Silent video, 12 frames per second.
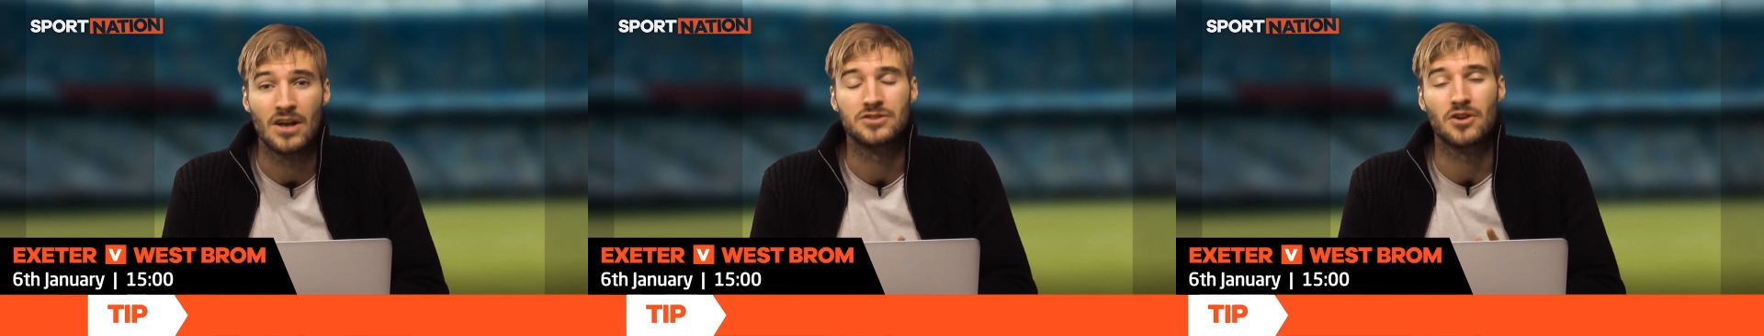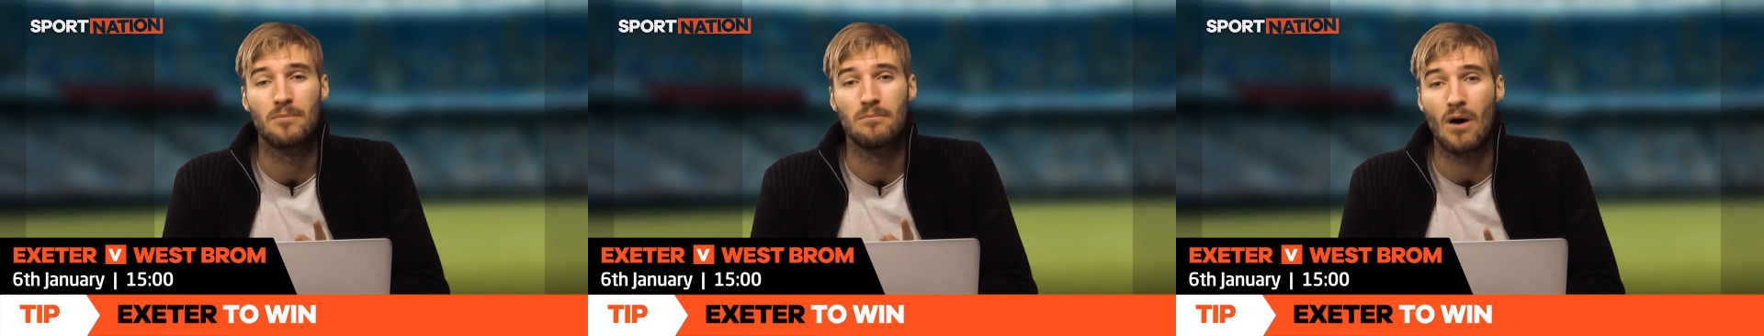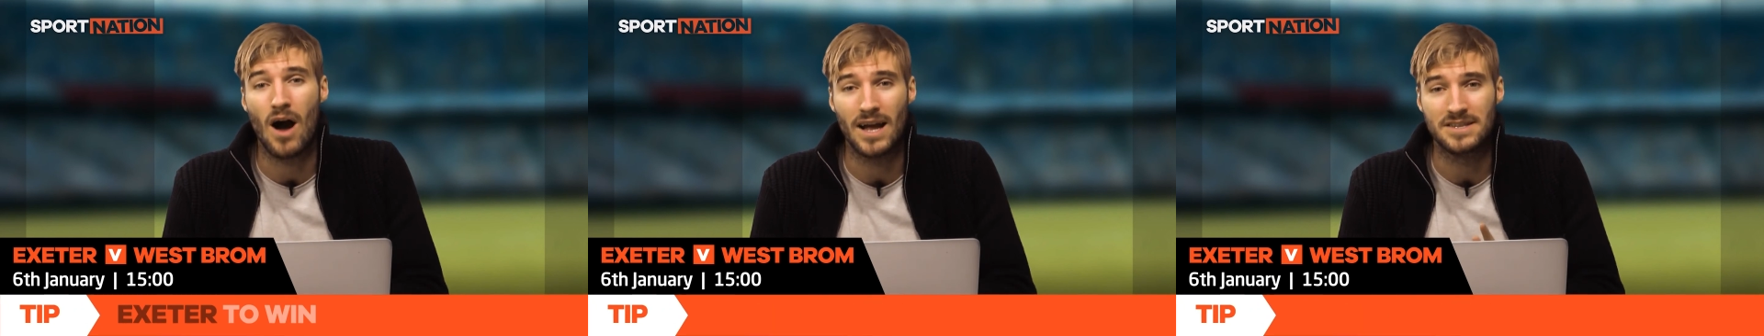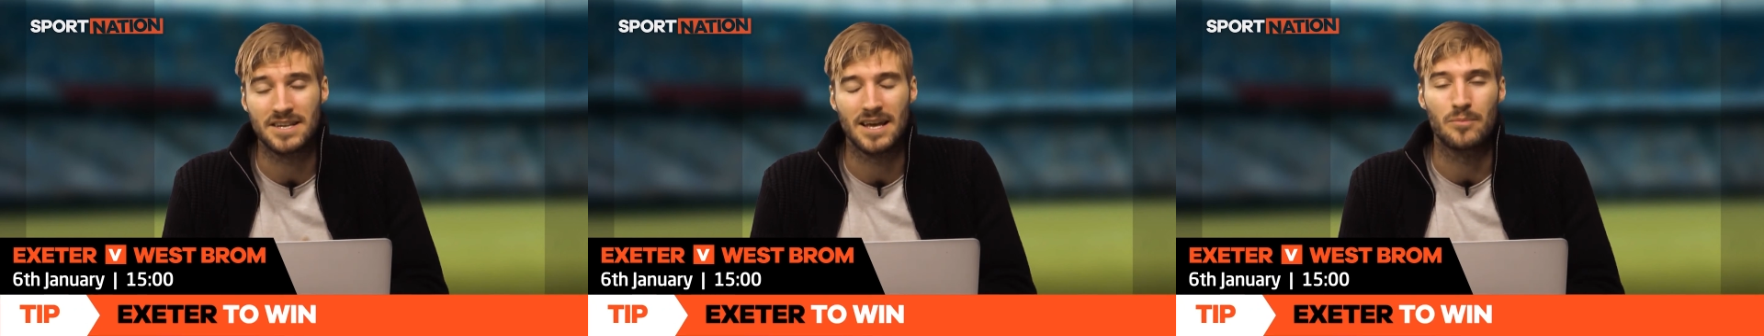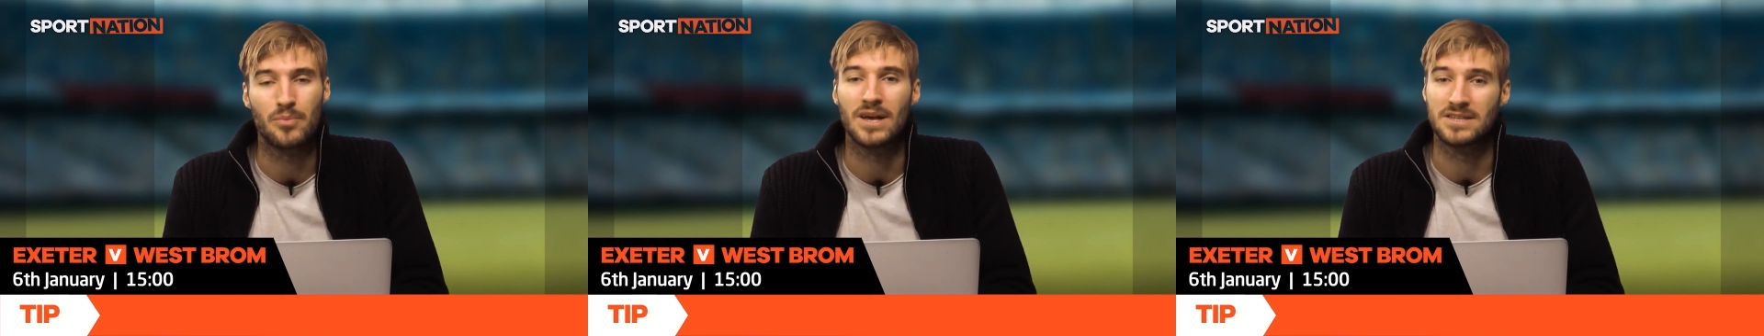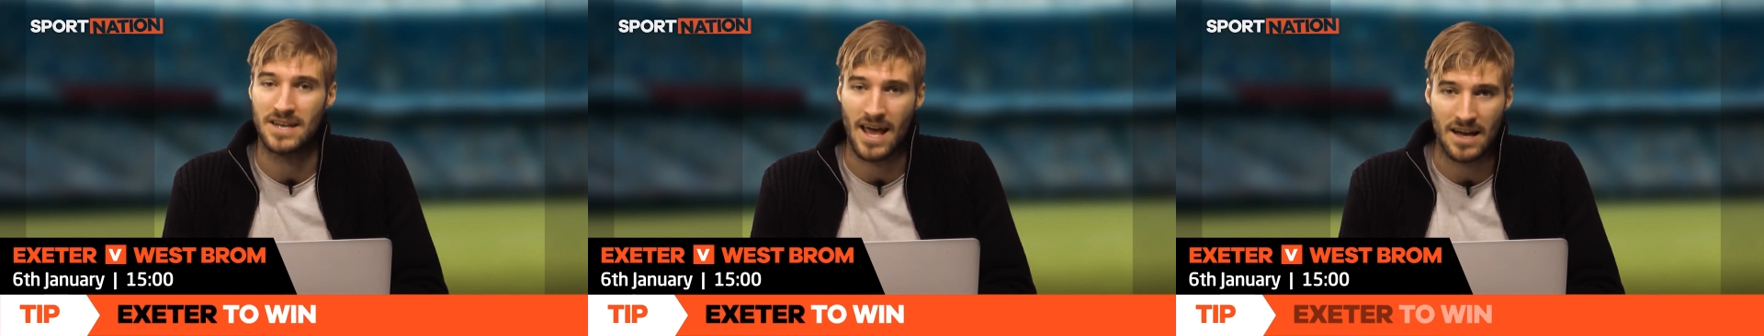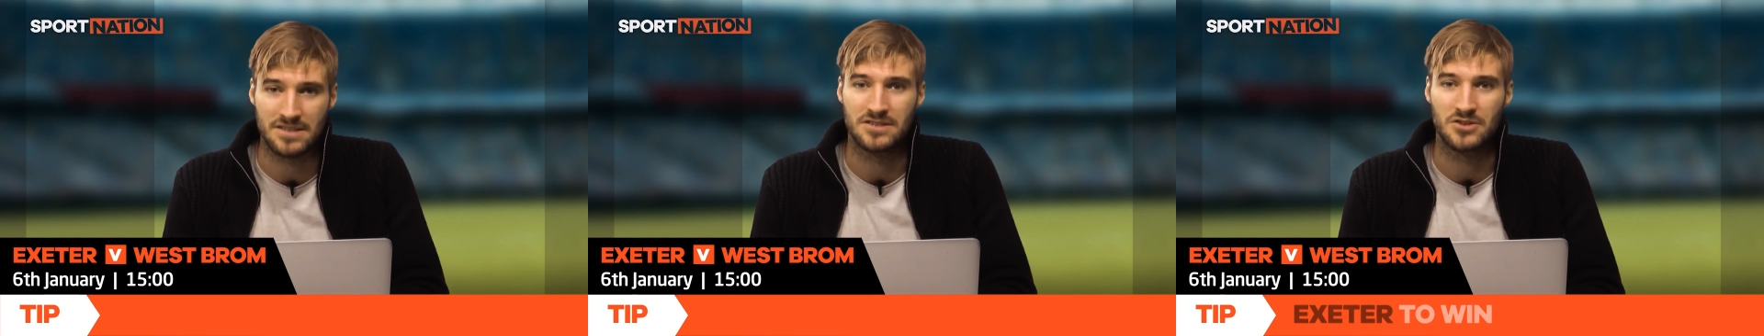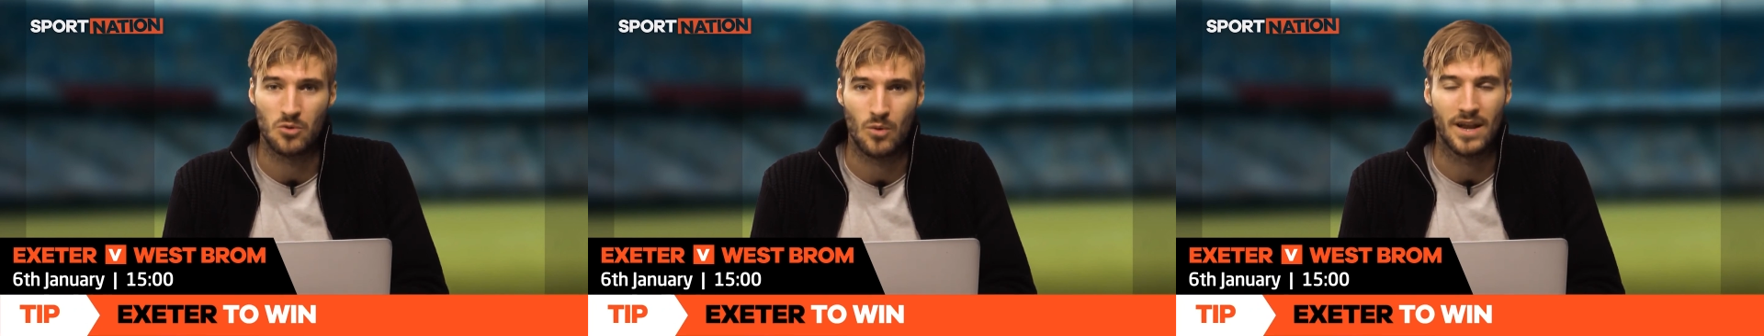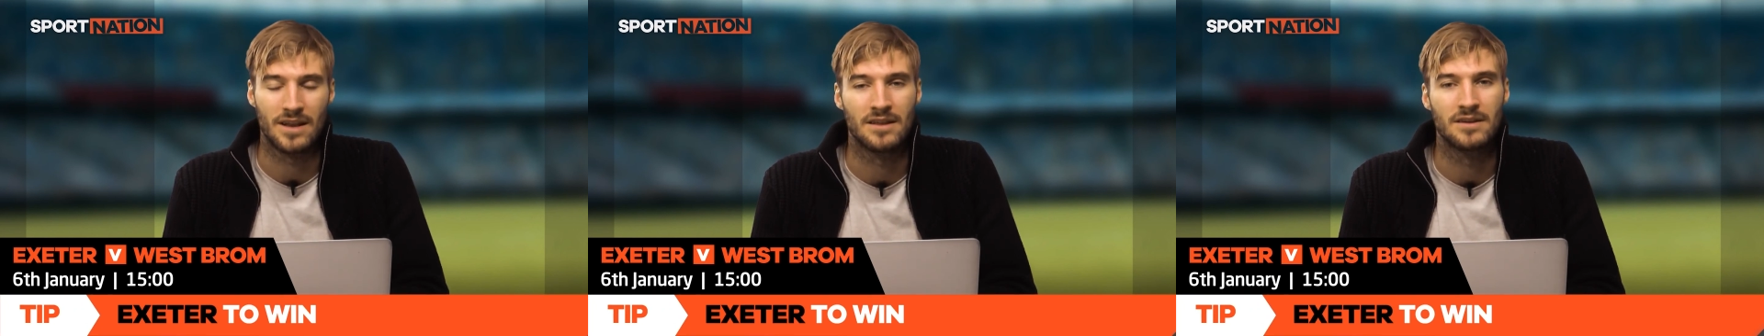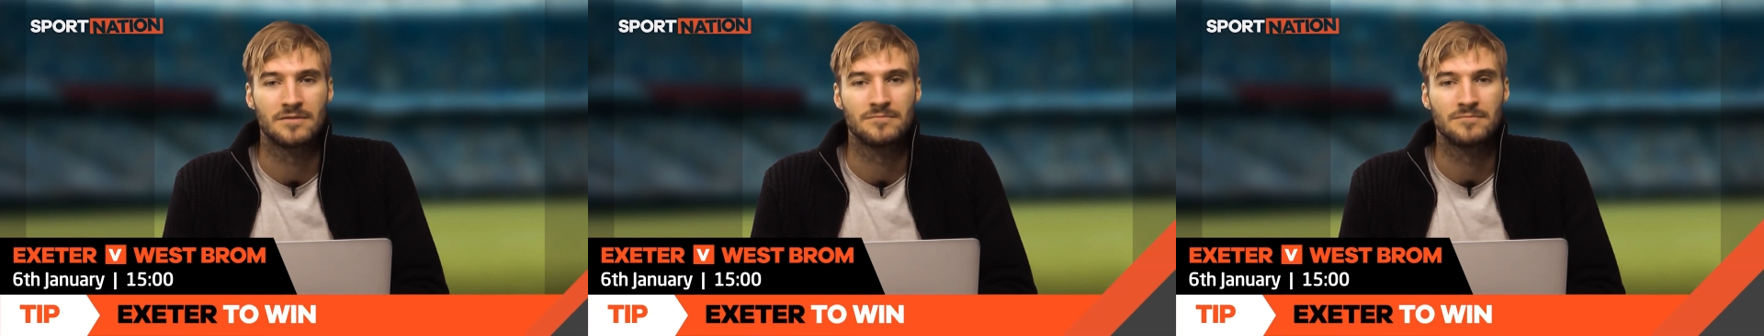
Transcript: so my tip is an Exeter win.